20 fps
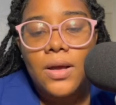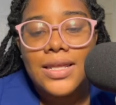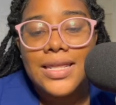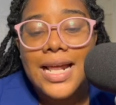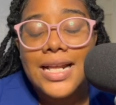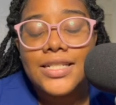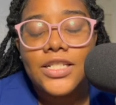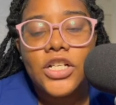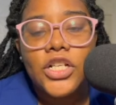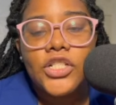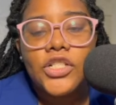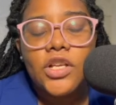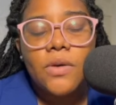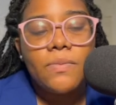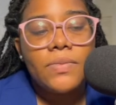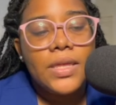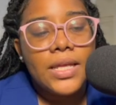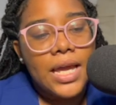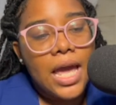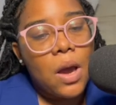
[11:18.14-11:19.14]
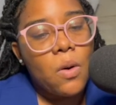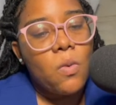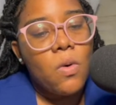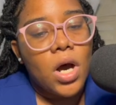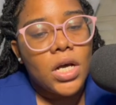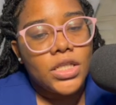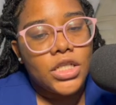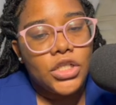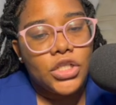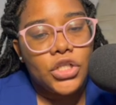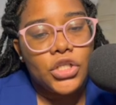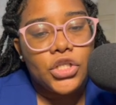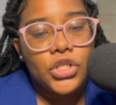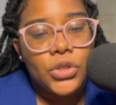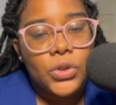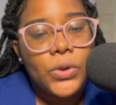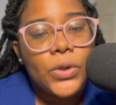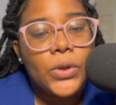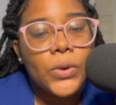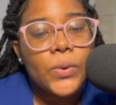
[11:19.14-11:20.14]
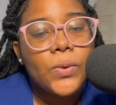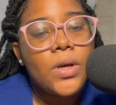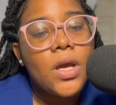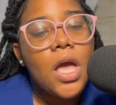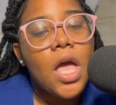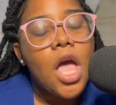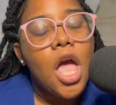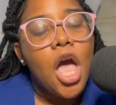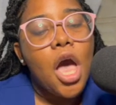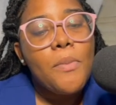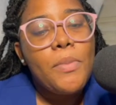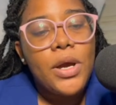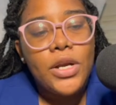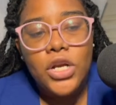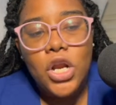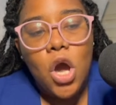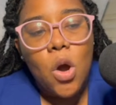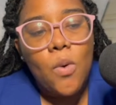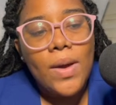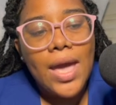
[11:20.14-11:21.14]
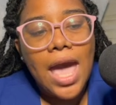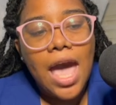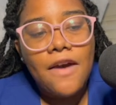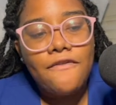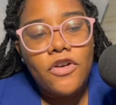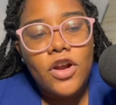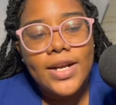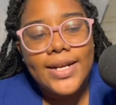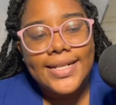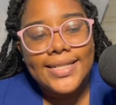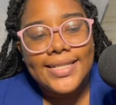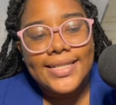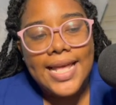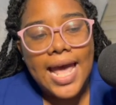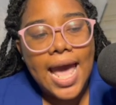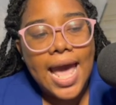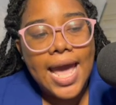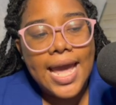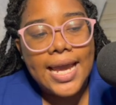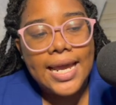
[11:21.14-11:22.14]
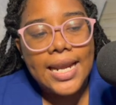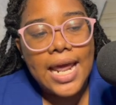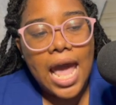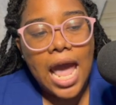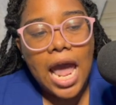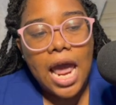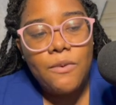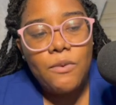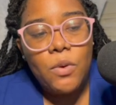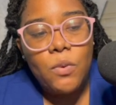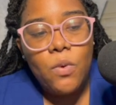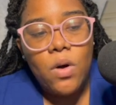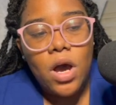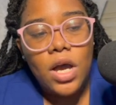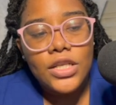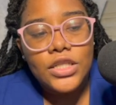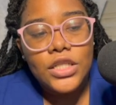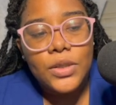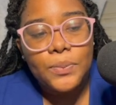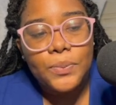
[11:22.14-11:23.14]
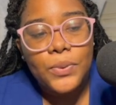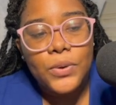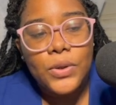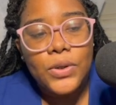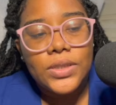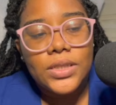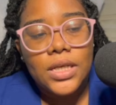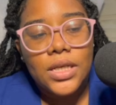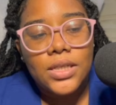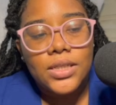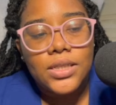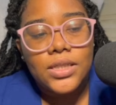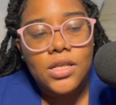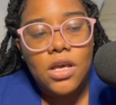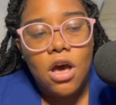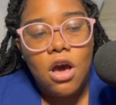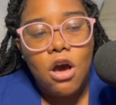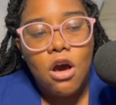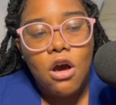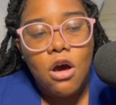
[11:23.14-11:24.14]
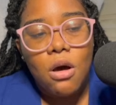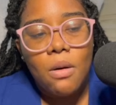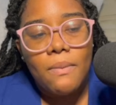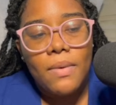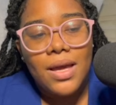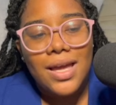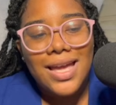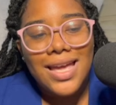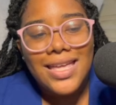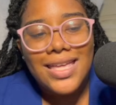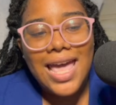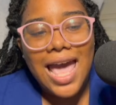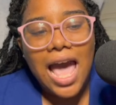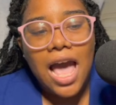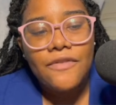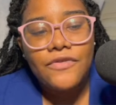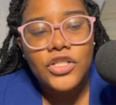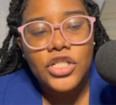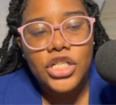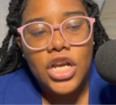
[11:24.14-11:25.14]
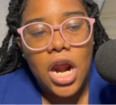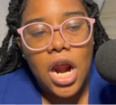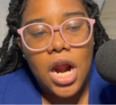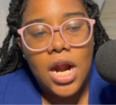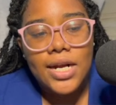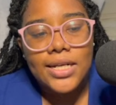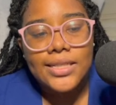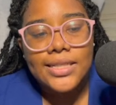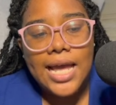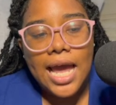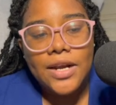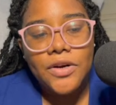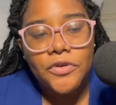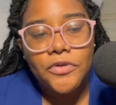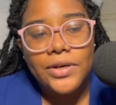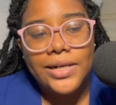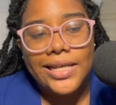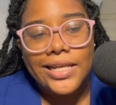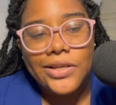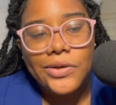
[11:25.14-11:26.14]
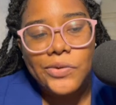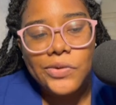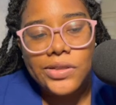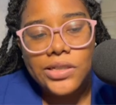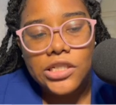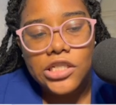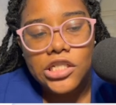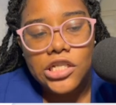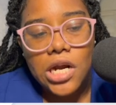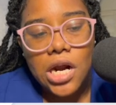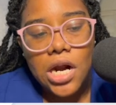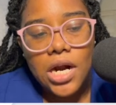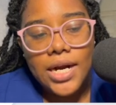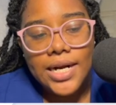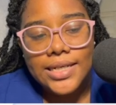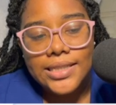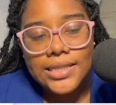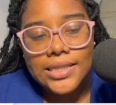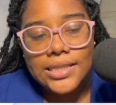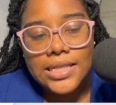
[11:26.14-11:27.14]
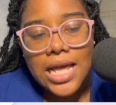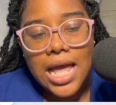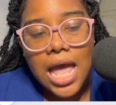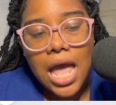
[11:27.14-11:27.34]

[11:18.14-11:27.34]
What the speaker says: that's just something I wanted to show you. But now we have our design, and we want to put some, you have charts. I don't really use the charts.